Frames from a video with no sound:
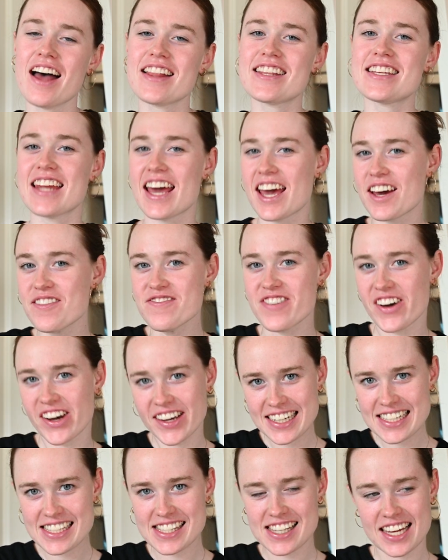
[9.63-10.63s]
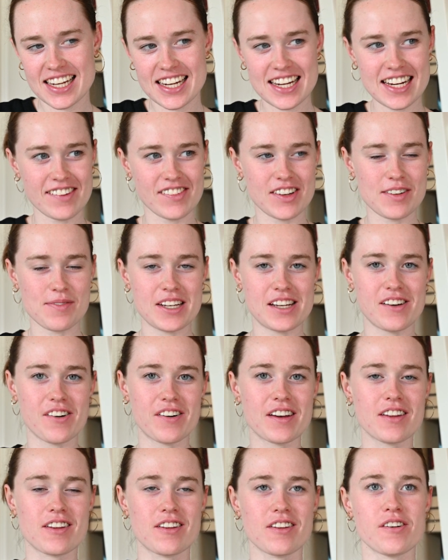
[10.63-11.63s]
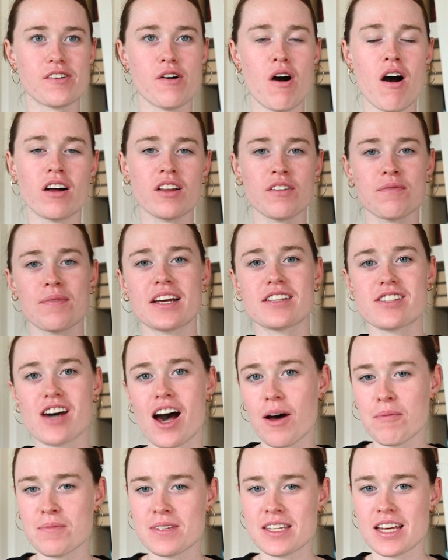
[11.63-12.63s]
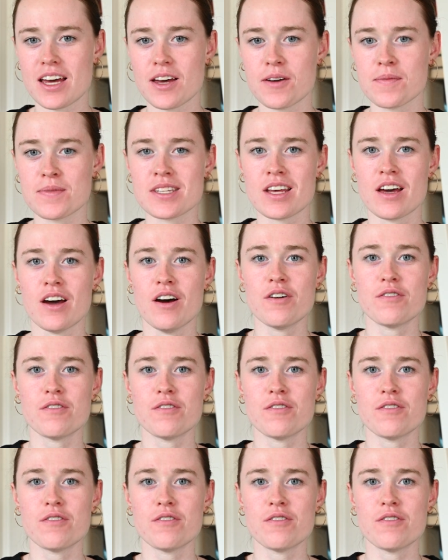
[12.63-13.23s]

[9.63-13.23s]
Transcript: Today I'm very excited. I'm going to be going through all of my top tips